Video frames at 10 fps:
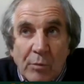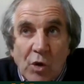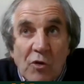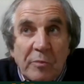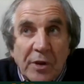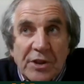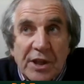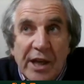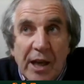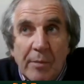
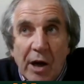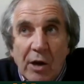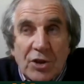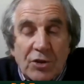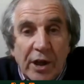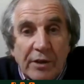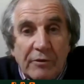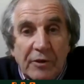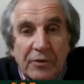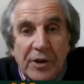movement came our
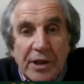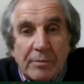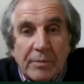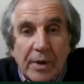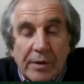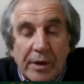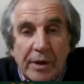strike for freedom,